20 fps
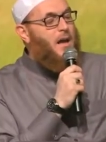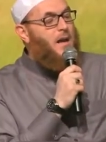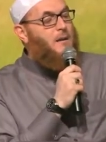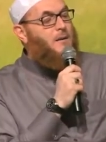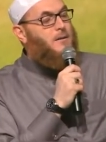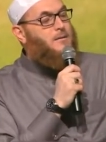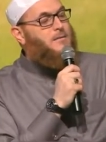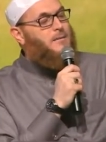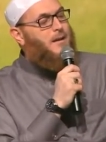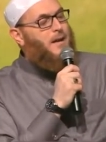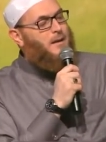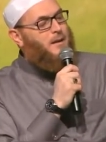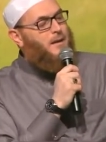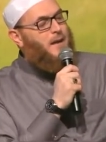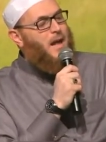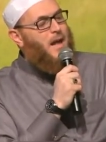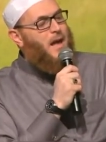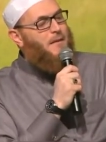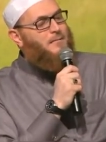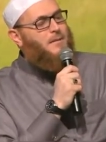It looks like
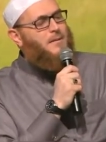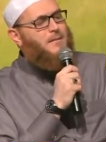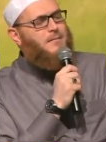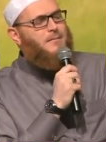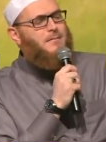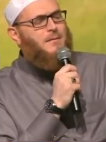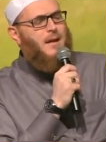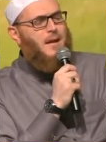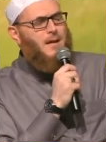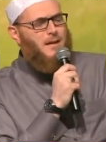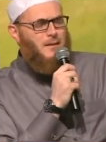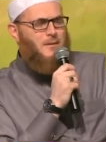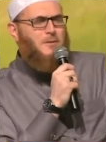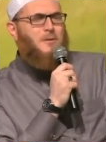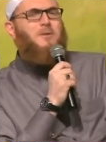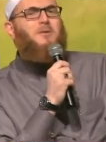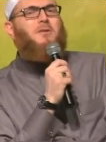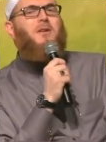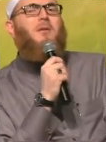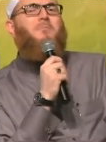you're having a
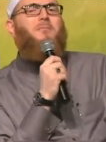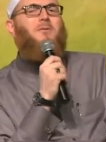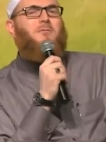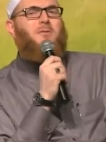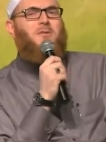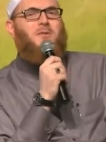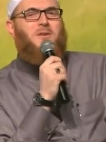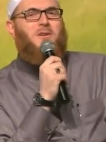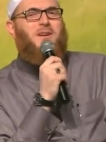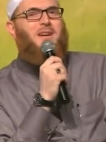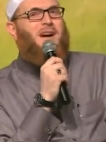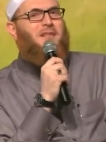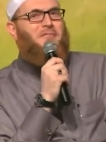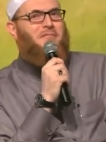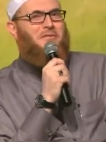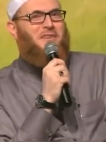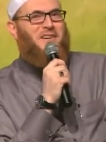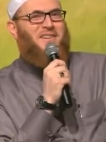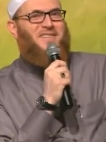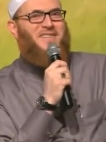little trouble with your
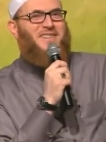love.